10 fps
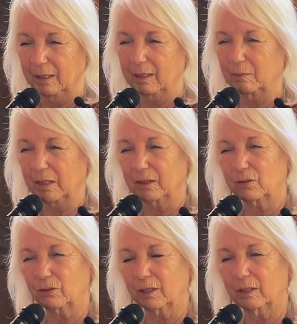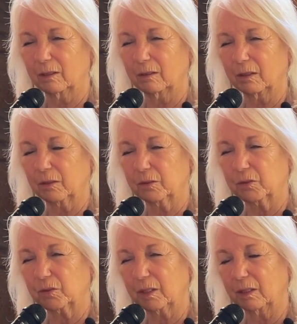The Maitreya
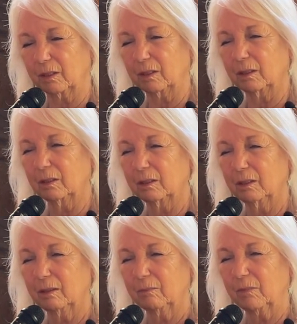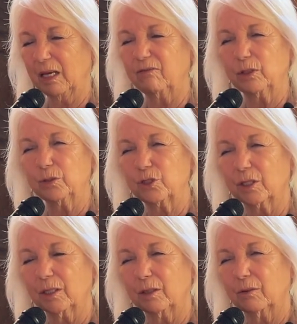is an
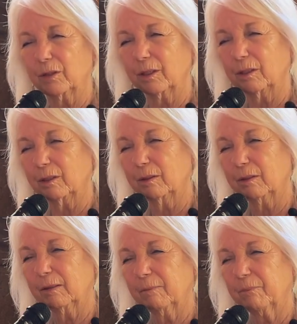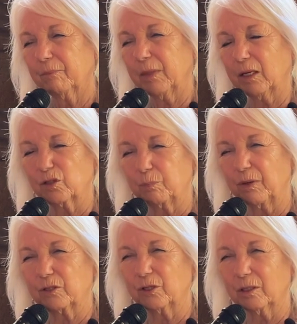evolutionary
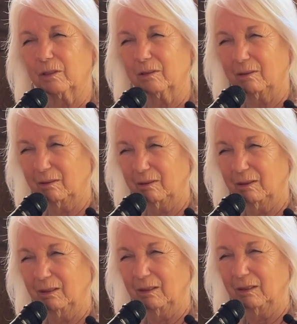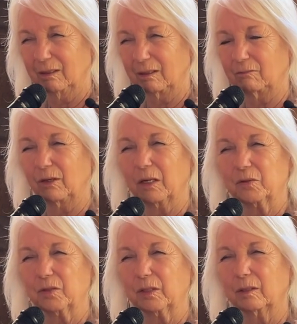expression
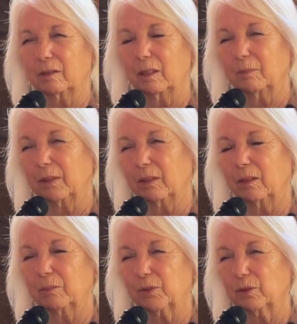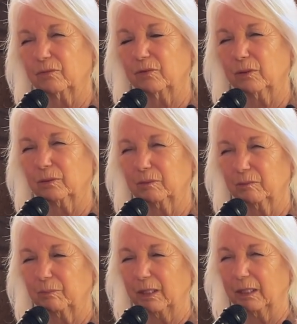arising upon our beautiful
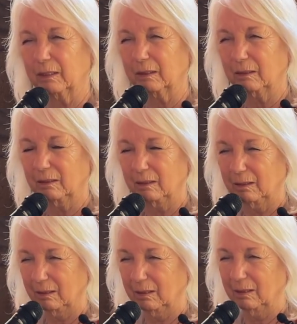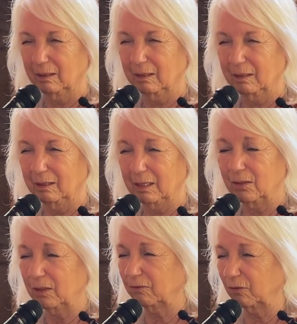planet,
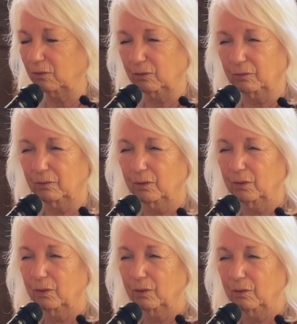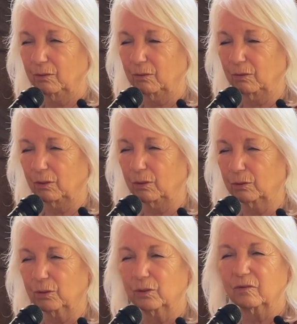and therefore through the
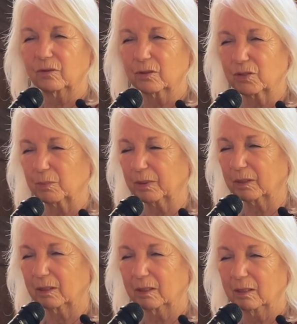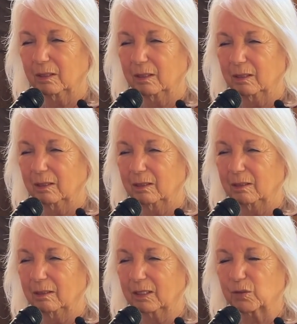whole universe, but
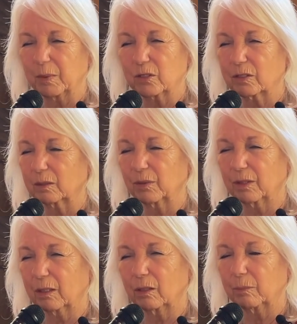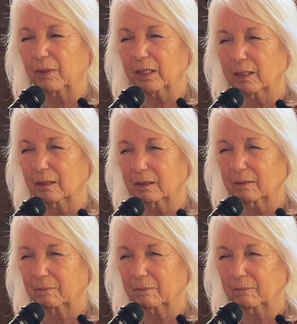especially within our planet.